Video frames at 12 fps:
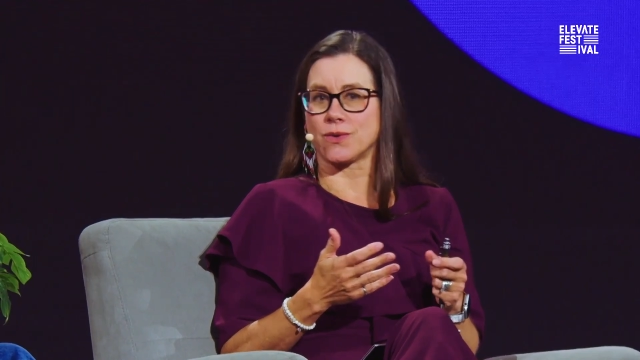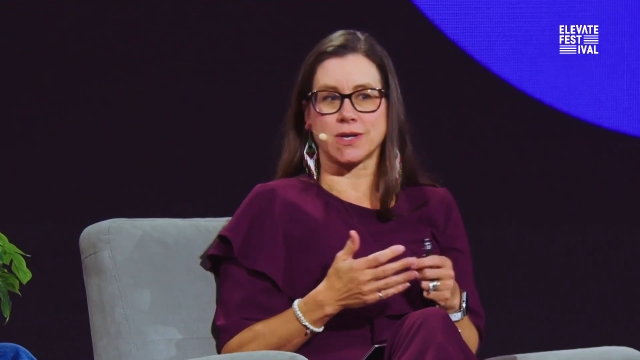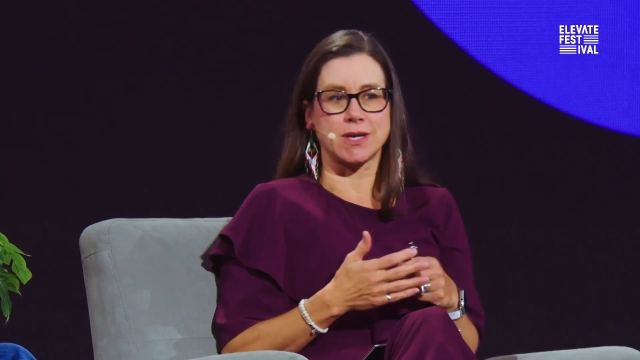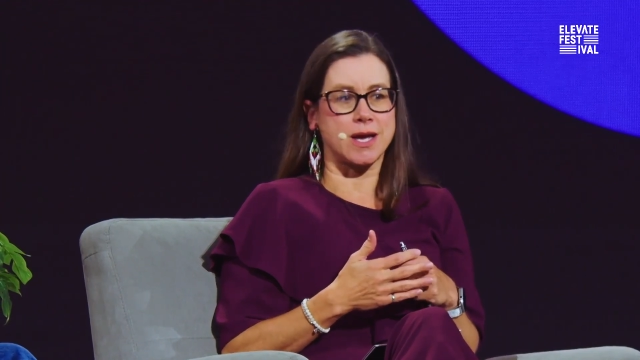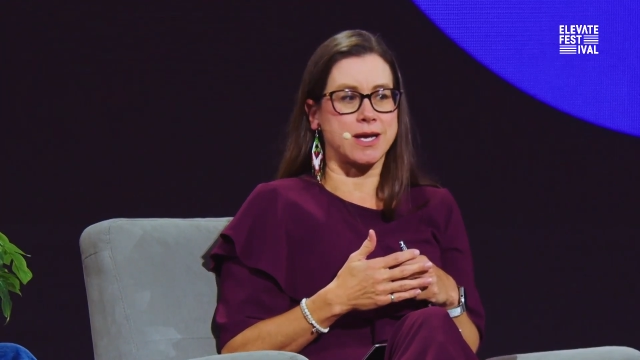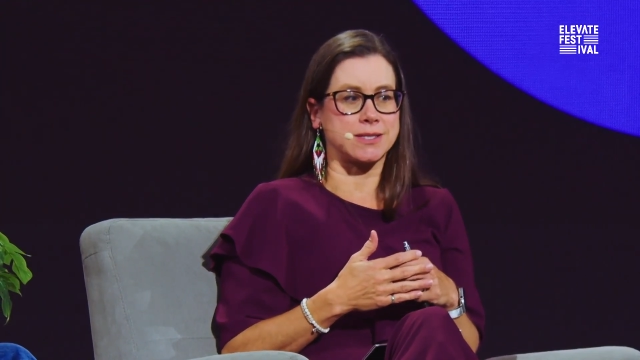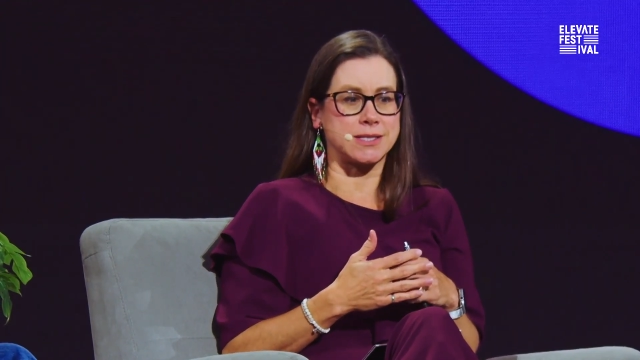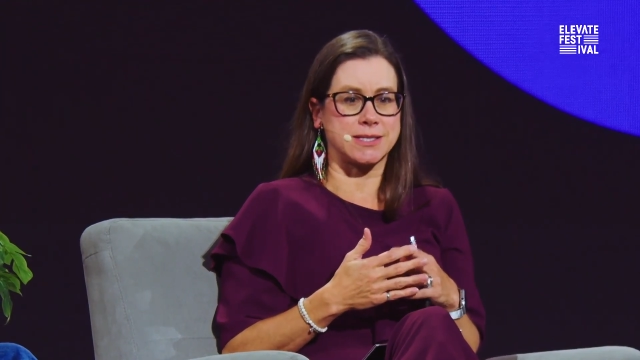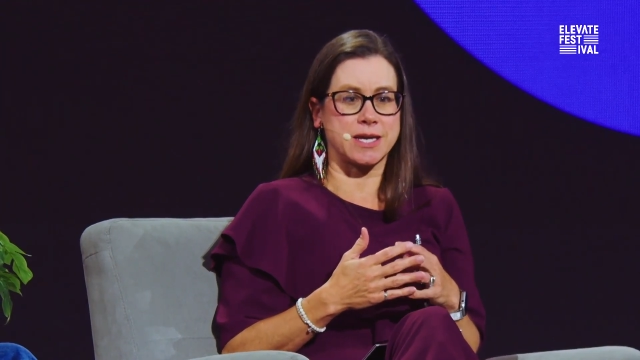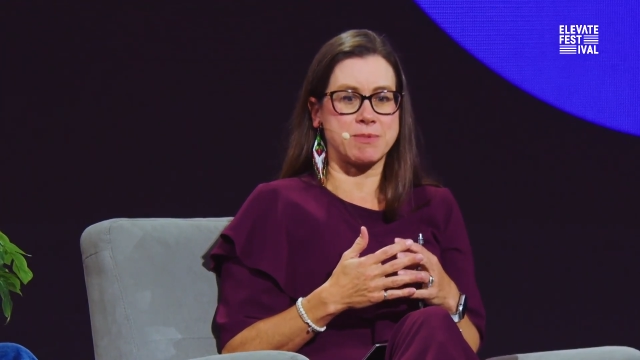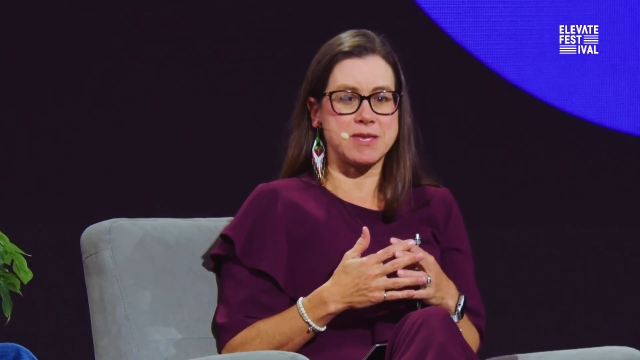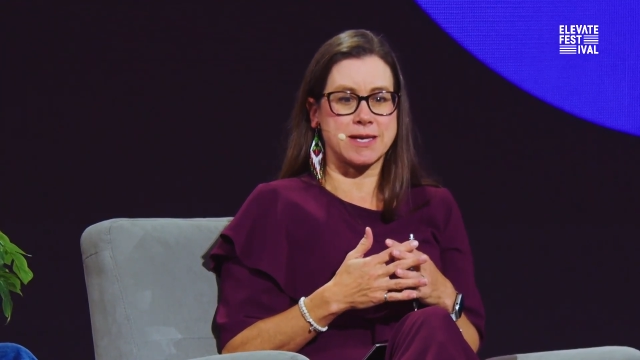And at
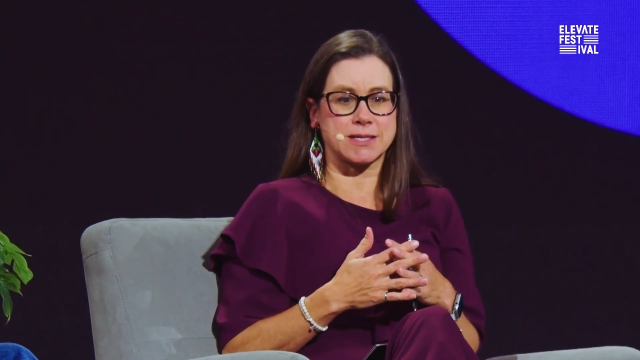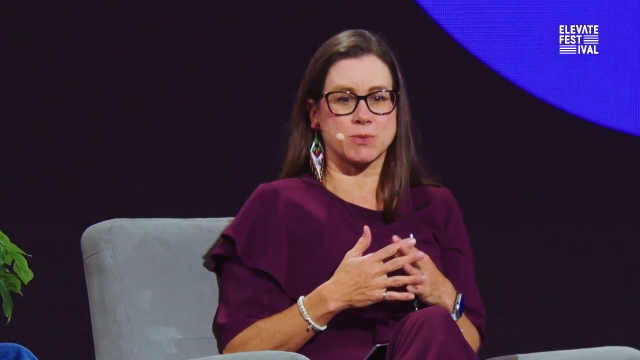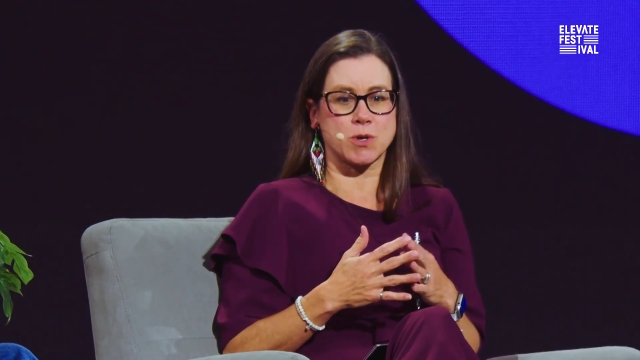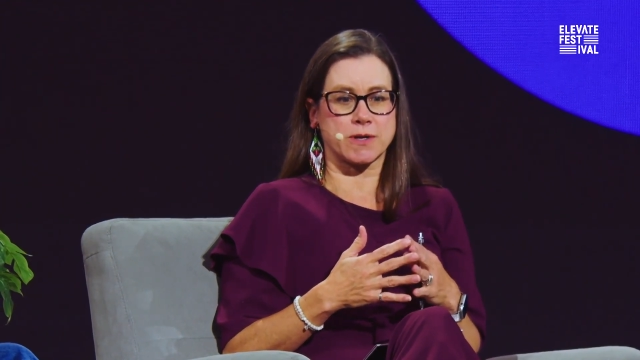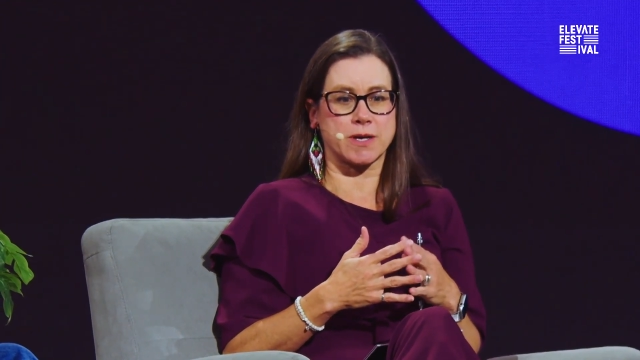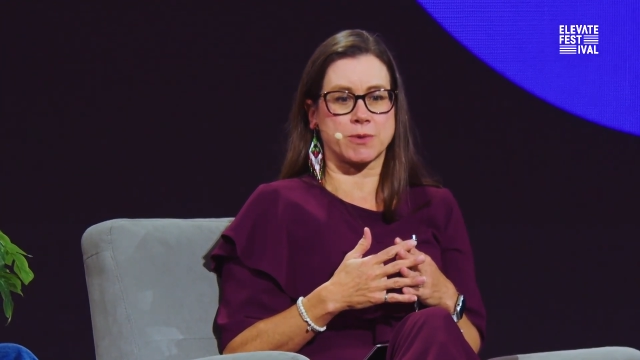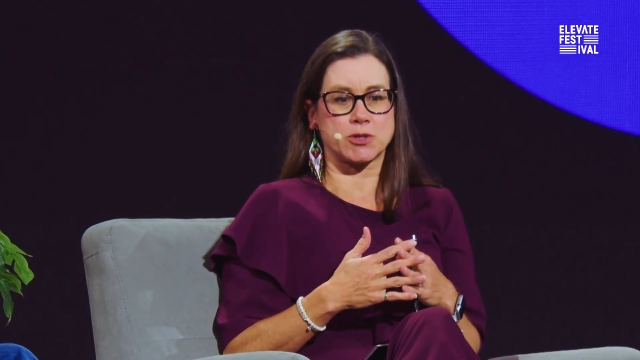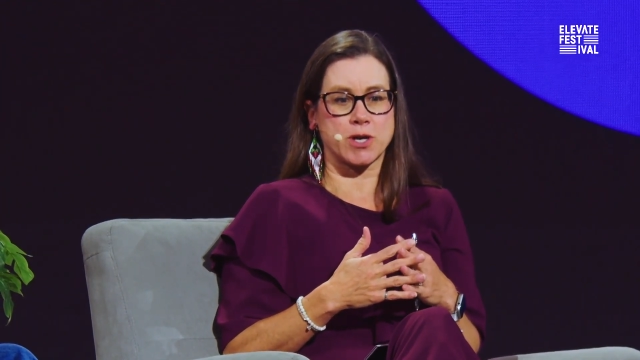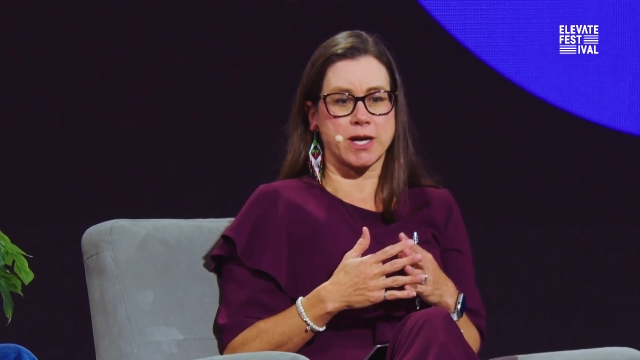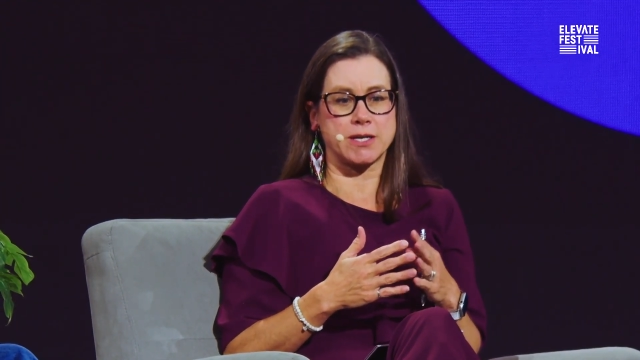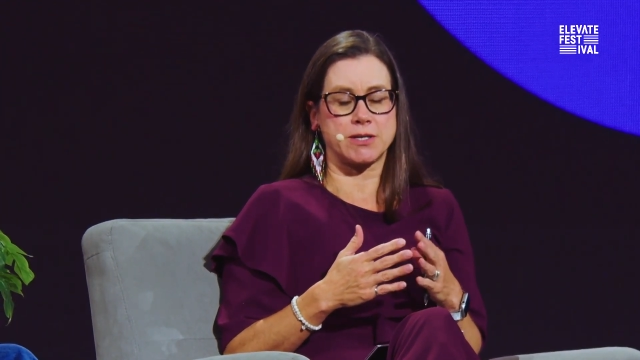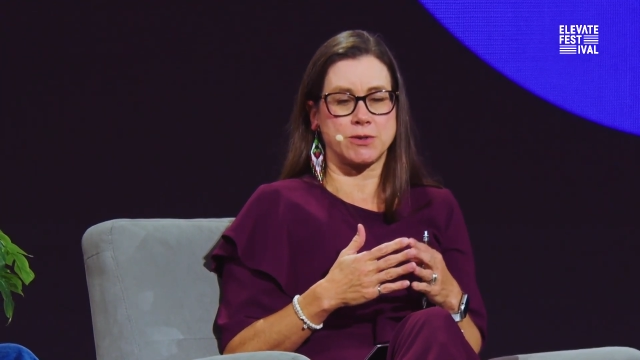CCIB, that's work that we're
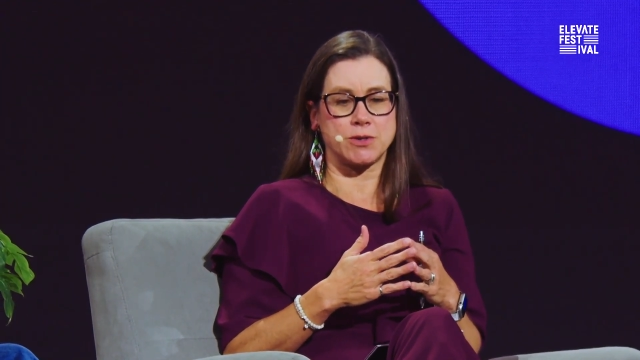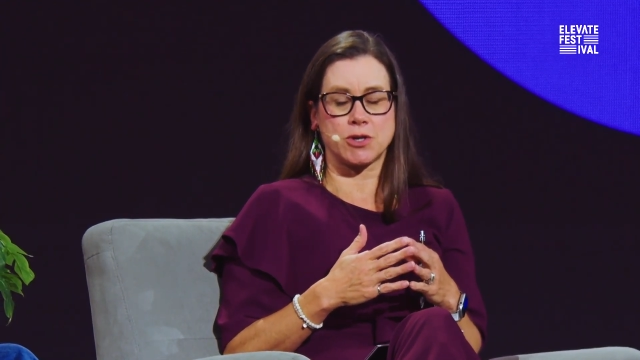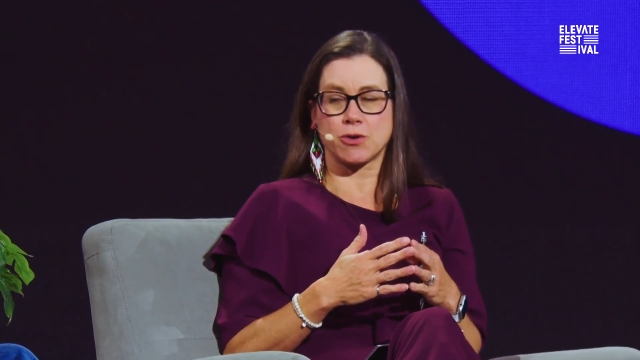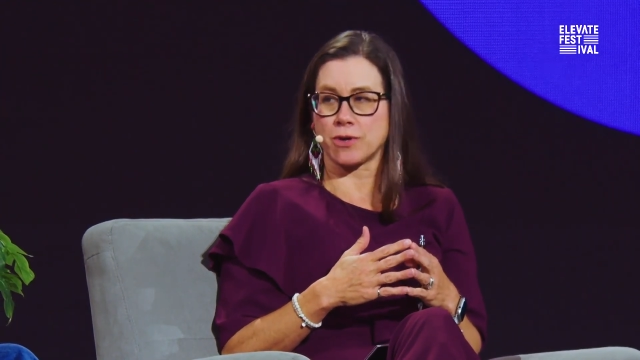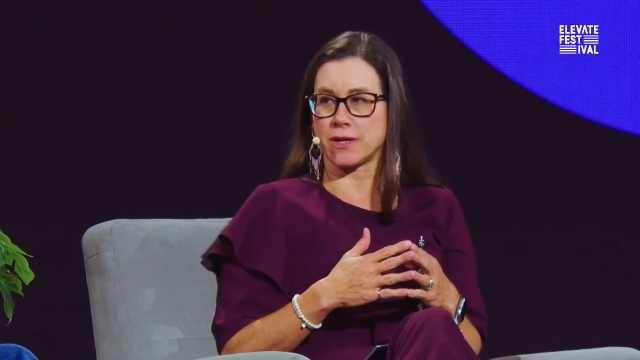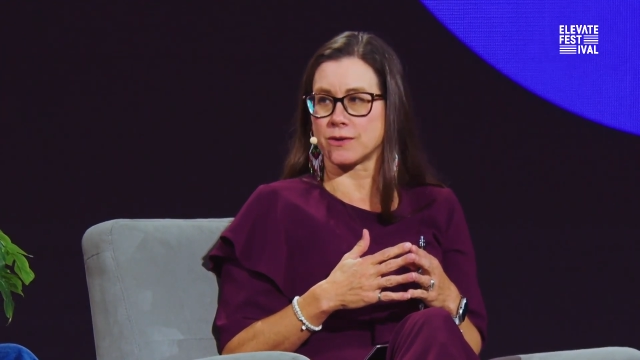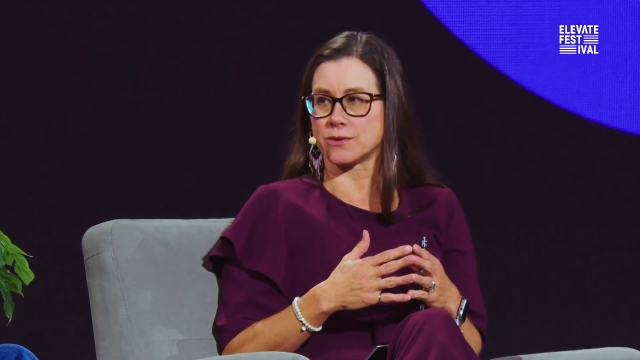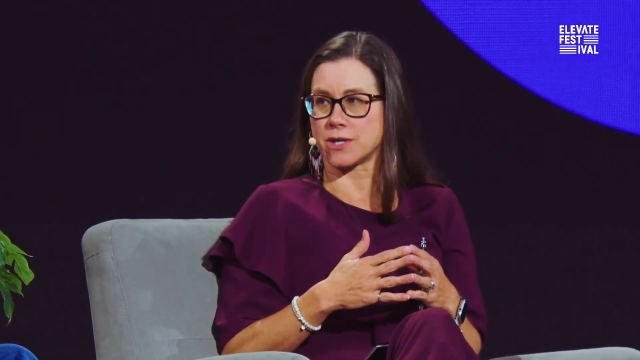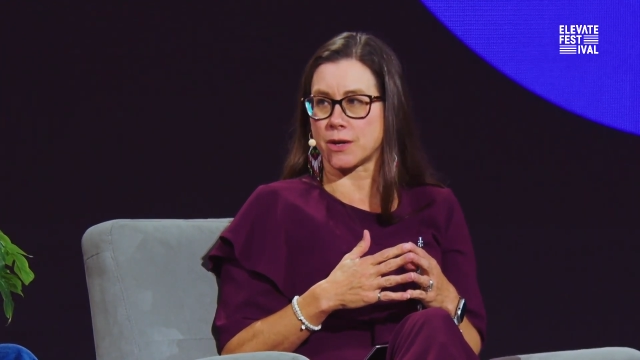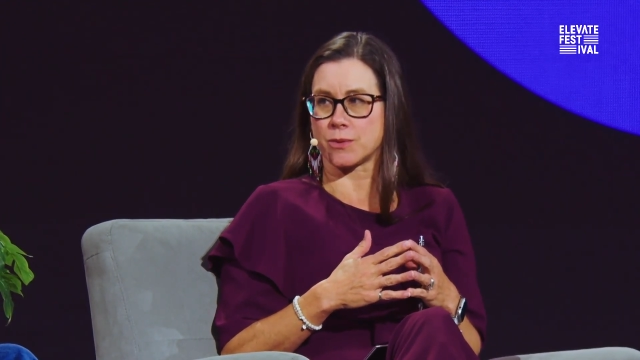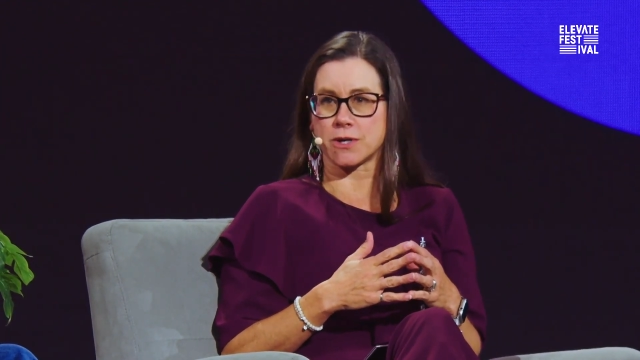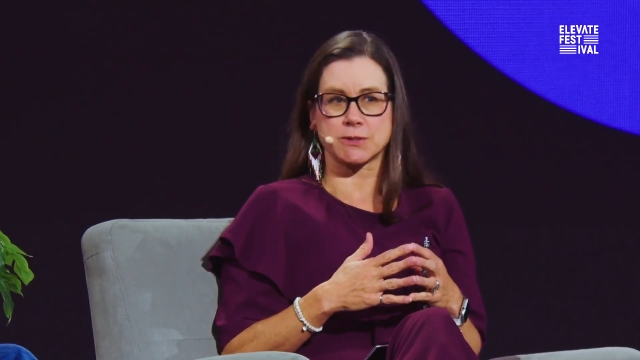trying to do to create those
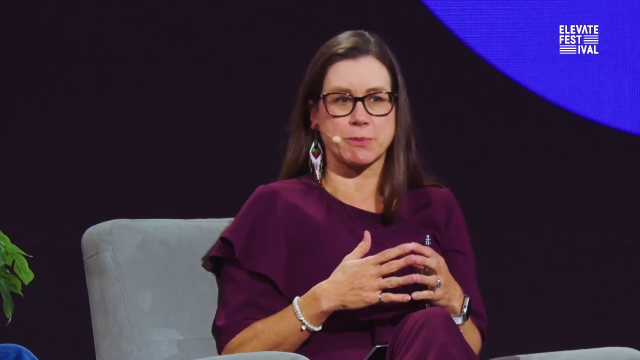networks.